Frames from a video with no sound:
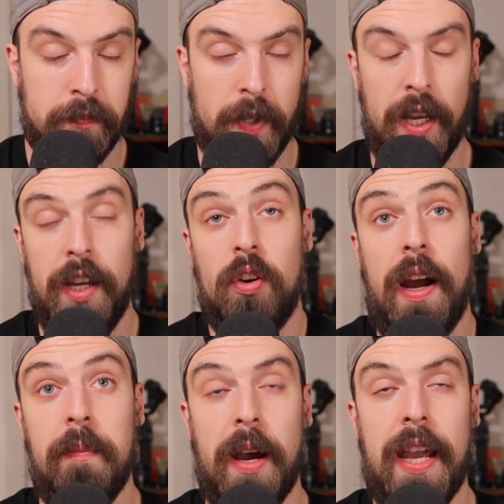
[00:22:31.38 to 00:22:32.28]
He
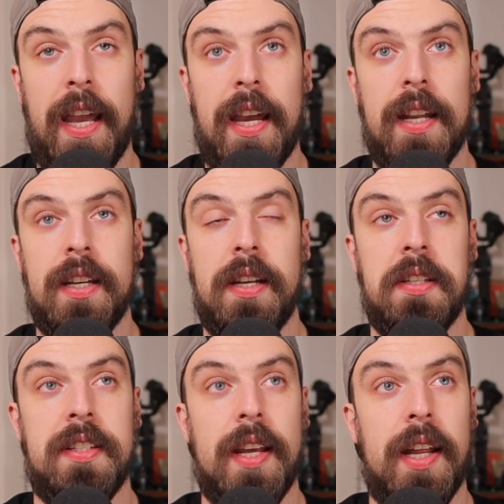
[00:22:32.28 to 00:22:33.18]
grabbed my hand and he
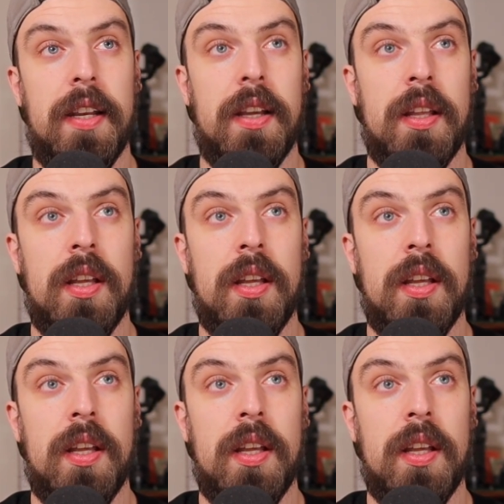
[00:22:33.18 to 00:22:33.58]
said,